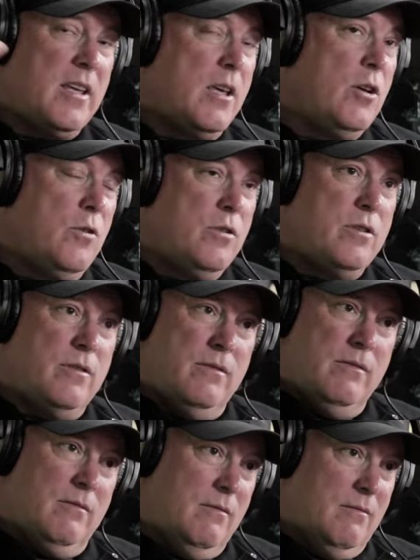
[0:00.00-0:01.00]

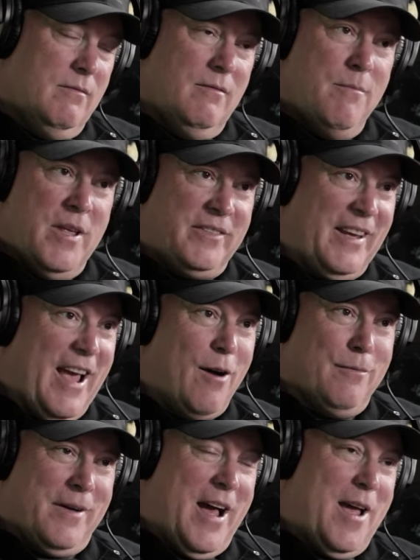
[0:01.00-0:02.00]
huge missing
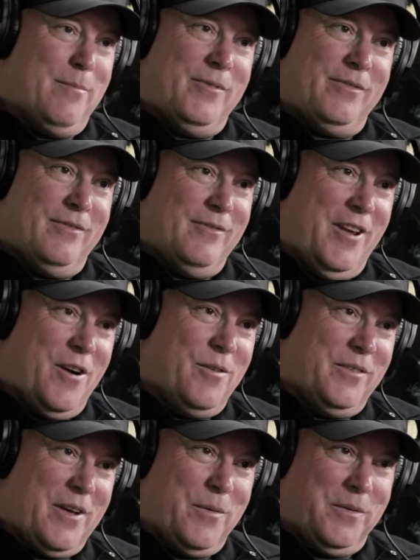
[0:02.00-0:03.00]
out vibes, you
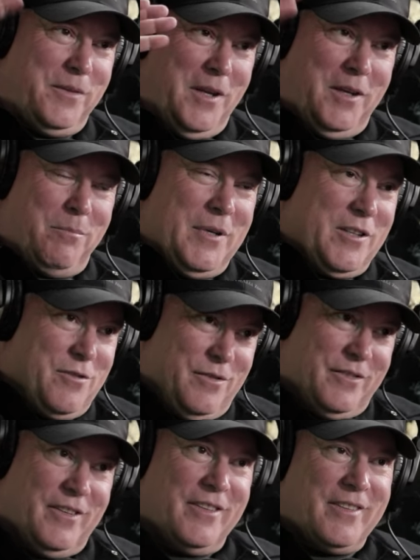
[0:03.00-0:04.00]
know, as I was seeing
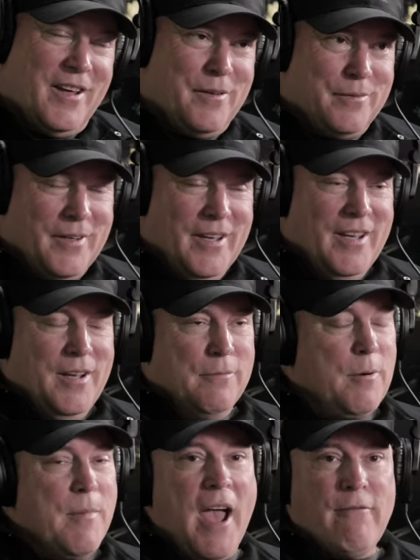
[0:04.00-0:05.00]
pictures and stuff
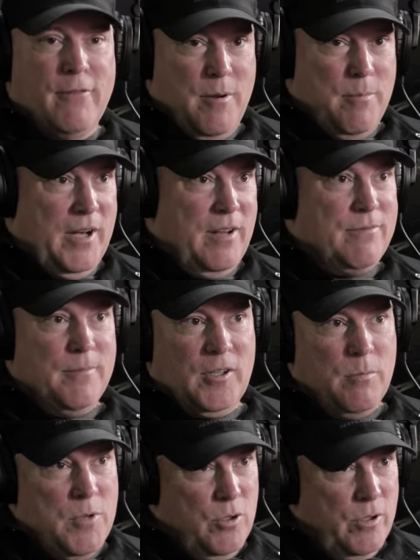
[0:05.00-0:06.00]
from everybody, from
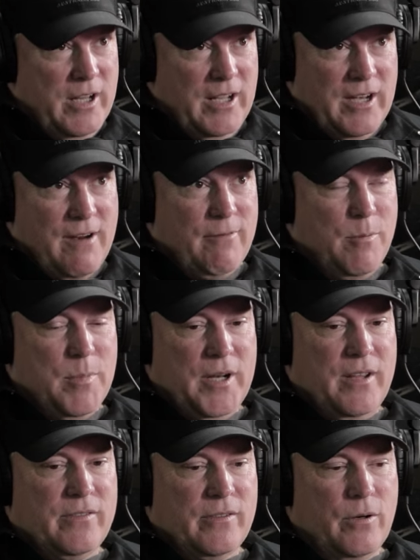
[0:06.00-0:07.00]
the community and
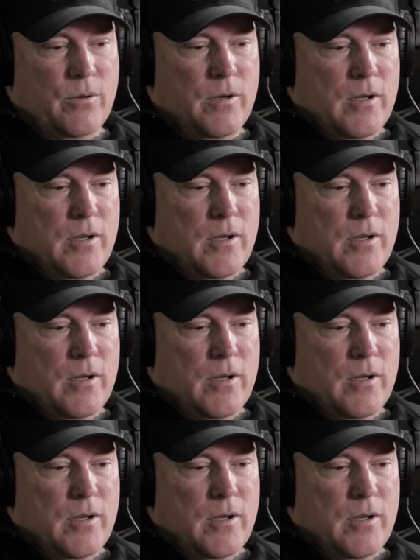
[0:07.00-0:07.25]
everybody. So it was